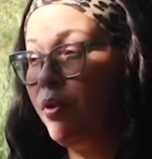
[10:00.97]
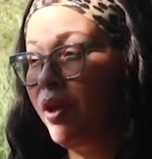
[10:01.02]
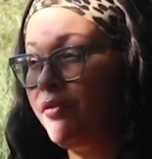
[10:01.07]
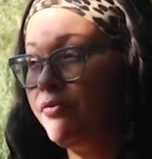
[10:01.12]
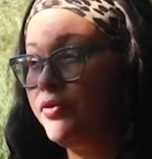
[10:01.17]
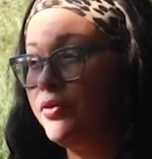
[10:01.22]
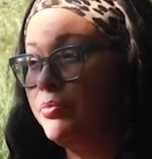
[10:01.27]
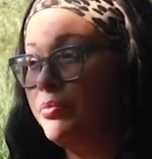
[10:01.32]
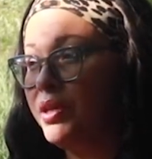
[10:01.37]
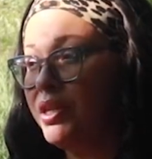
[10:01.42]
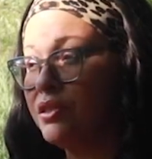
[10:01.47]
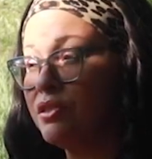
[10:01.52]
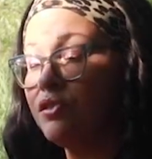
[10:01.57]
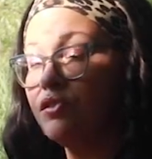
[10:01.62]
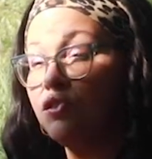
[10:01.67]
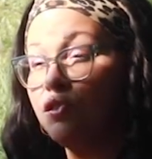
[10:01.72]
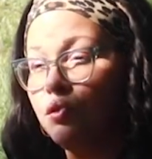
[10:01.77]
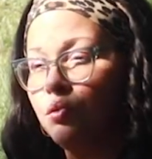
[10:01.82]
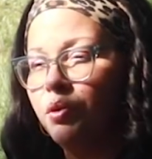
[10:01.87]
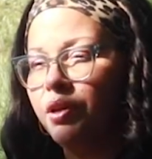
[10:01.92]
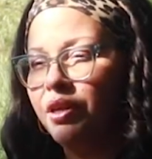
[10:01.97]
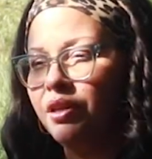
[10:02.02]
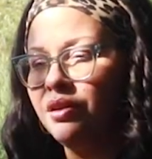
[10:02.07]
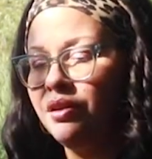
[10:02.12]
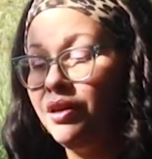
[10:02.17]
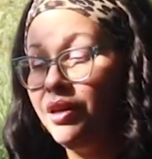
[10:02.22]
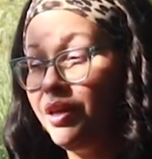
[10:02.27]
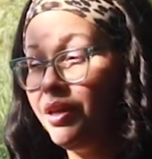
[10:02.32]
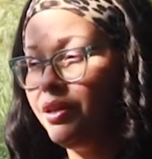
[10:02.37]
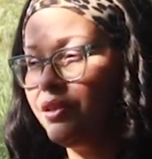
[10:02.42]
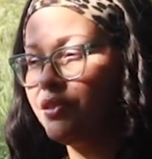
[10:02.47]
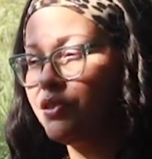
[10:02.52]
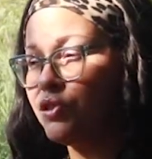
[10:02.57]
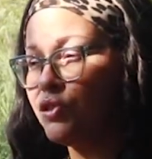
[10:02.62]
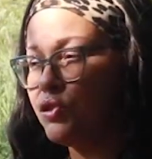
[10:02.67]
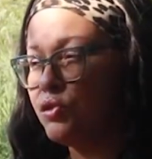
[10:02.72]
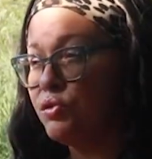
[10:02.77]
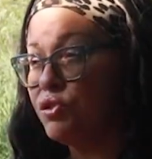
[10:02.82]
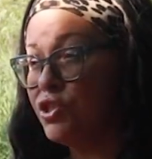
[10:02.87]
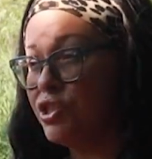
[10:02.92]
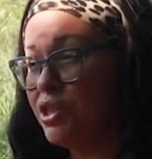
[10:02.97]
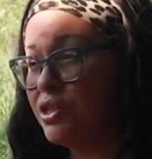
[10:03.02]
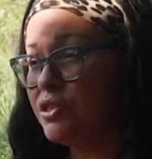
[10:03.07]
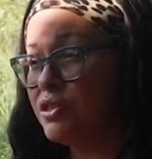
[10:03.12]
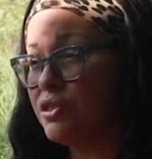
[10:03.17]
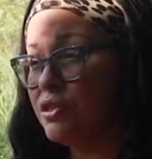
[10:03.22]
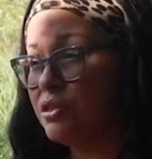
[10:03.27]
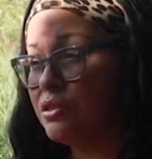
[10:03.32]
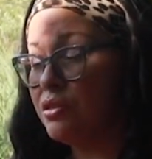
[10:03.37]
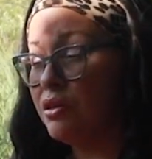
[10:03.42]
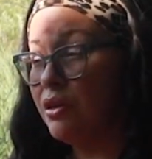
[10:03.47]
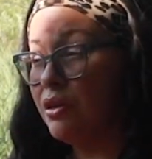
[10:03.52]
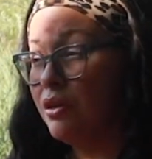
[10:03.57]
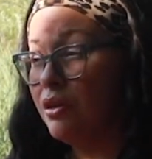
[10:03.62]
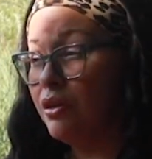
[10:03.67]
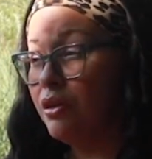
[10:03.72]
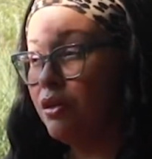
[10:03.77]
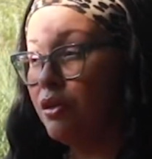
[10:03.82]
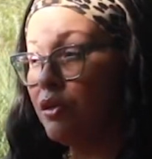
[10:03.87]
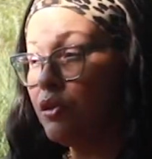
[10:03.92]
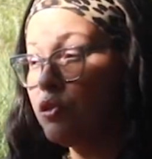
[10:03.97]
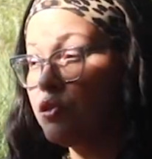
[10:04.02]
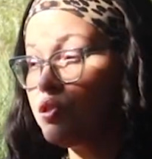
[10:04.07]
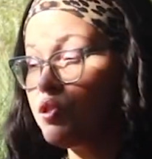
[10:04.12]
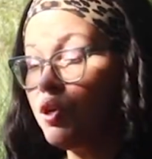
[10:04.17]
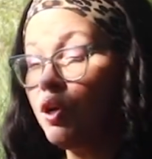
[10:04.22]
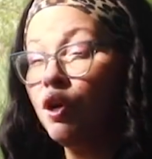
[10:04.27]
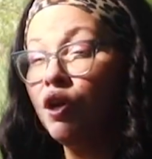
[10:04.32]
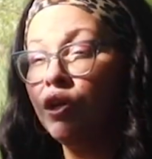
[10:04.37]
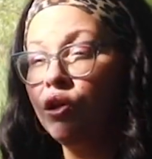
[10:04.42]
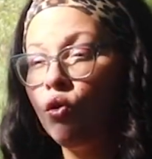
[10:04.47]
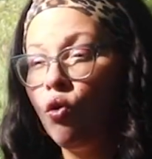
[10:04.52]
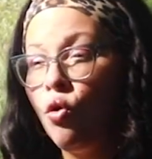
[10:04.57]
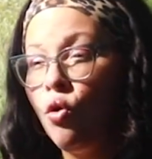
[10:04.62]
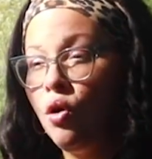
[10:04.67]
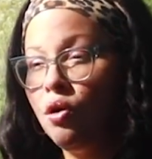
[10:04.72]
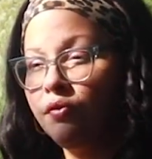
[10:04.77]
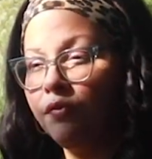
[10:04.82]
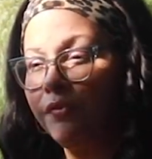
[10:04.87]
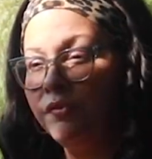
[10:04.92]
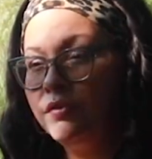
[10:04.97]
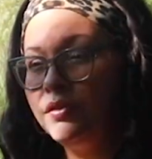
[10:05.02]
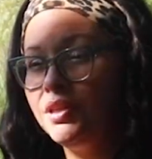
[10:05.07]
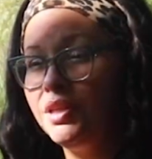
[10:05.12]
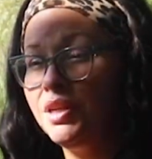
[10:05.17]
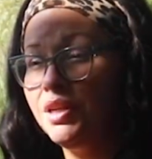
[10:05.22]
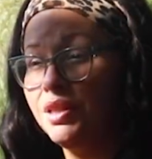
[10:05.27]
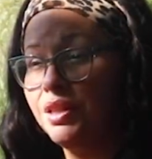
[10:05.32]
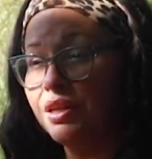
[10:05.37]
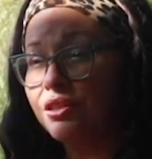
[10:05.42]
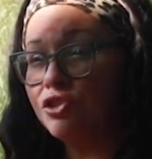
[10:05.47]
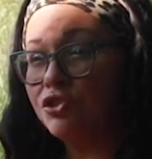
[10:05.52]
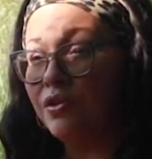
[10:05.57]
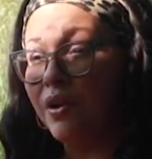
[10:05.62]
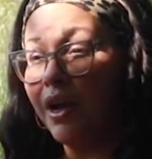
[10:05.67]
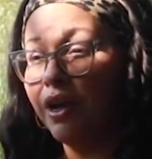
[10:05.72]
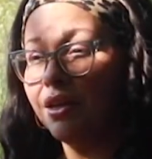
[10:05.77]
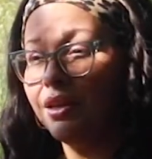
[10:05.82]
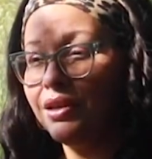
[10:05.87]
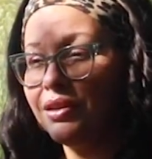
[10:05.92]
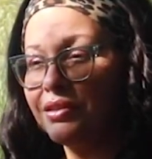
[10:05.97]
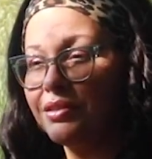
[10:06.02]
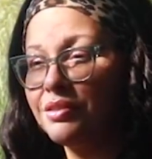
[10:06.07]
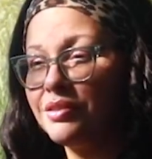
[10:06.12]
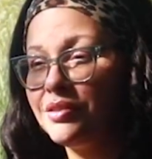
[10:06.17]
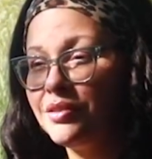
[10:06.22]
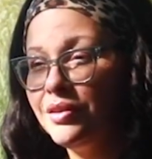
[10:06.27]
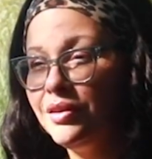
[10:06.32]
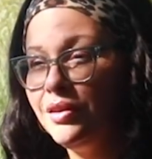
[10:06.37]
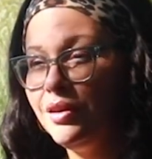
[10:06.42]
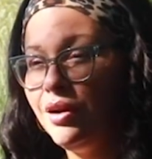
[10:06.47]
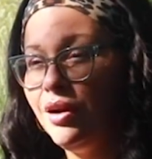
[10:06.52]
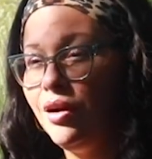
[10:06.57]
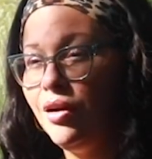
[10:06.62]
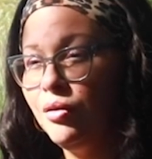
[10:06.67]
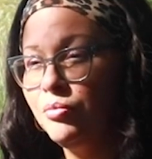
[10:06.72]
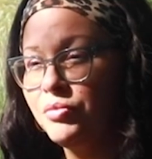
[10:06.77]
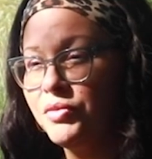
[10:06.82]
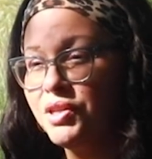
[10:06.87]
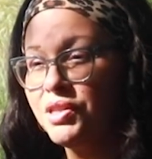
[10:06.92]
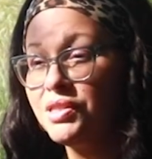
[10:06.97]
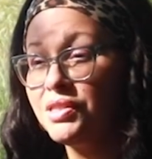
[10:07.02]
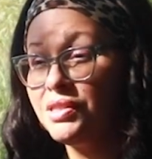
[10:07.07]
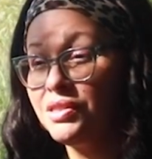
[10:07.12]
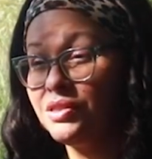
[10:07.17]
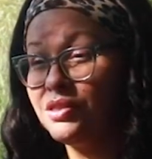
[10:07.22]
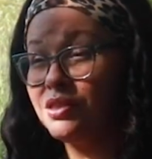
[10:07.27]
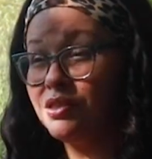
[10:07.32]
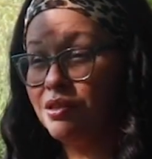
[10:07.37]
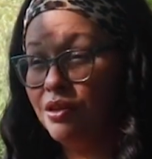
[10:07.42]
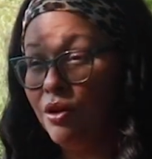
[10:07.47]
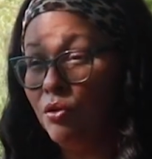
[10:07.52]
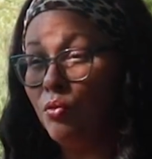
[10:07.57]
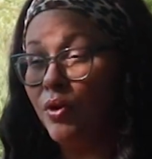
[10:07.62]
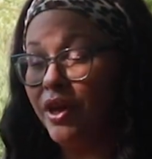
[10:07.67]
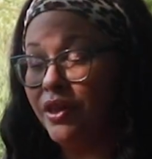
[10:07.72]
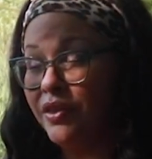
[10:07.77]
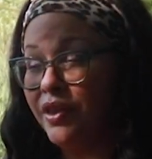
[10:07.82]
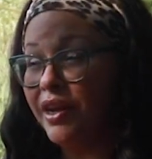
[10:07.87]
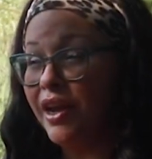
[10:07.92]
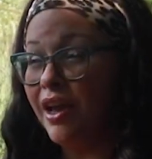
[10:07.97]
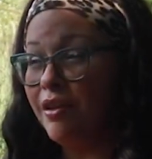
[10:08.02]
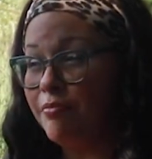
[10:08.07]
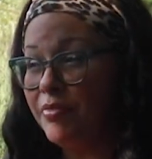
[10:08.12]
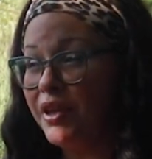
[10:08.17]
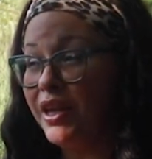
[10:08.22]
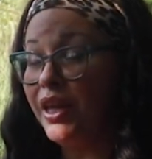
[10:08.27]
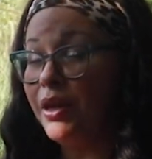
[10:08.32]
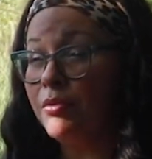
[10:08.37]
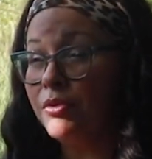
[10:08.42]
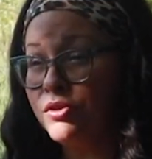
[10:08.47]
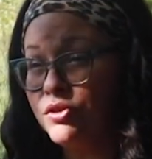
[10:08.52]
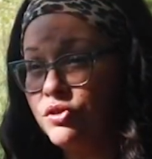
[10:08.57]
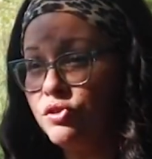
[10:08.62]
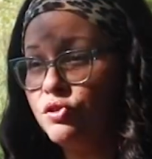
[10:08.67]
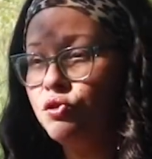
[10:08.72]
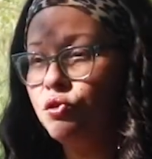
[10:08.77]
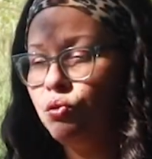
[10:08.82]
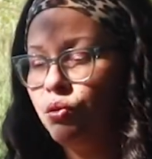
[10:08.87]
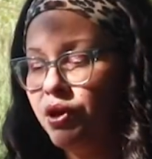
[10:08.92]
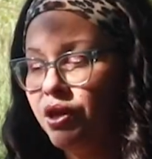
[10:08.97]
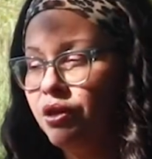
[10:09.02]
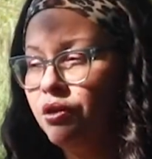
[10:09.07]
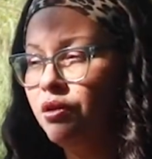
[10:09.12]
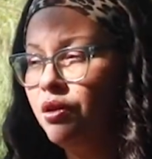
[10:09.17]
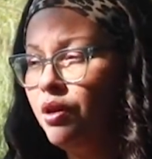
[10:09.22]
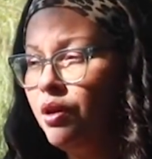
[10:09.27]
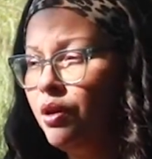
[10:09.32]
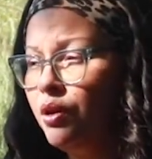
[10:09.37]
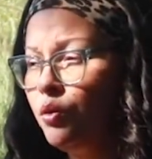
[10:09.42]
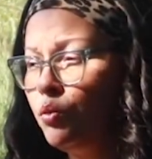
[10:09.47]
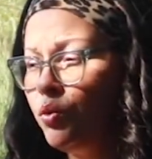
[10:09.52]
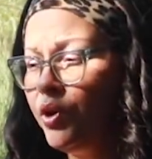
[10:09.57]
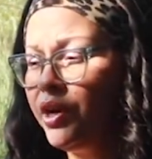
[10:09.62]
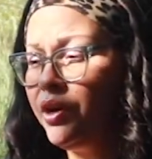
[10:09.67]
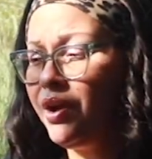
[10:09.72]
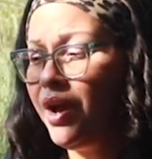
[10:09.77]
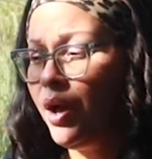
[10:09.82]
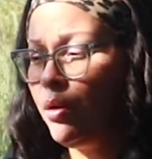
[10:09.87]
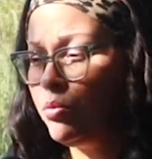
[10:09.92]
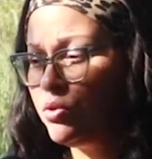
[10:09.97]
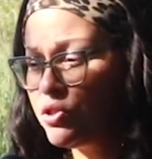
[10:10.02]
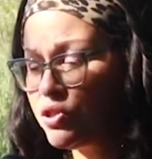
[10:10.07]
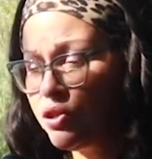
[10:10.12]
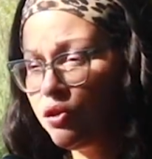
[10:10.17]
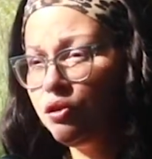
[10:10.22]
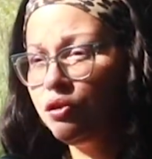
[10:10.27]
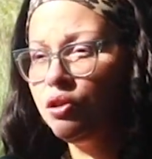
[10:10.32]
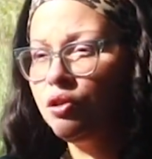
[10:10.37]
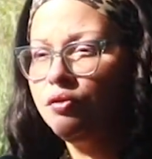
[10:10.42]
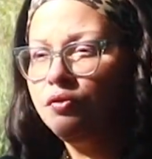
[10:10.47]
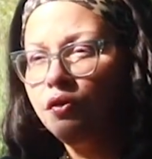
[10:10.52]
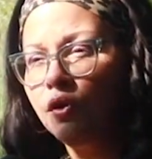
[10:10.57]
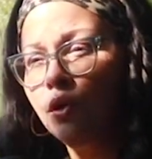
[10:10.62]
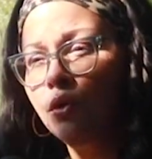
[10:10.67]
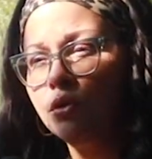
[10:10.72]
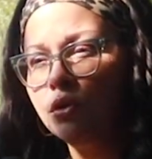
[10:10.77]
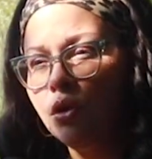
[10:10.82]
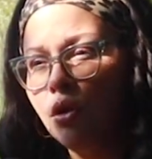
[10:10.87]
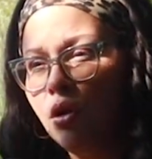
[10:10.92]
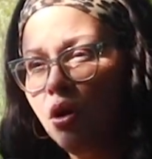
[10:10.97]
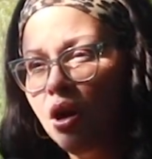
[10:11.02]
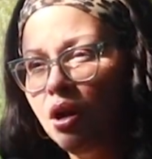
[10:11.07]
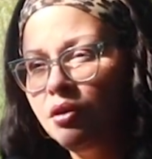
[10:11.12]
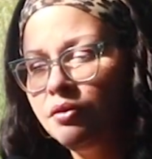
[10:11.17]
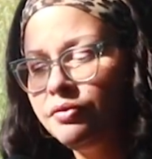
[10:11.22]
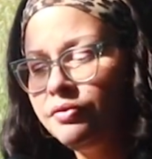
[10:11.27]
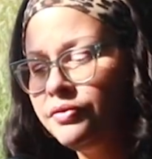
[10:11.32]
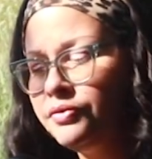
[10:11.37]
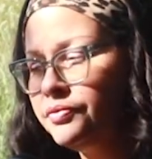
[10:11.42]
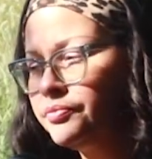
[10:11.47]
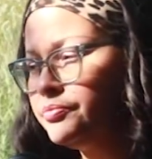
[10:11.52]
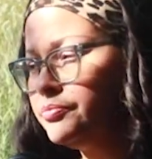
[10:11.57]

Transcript: way for me to do it is to just turn off the electronics. This is a way that I've been able to do it, where I will turn the phone off,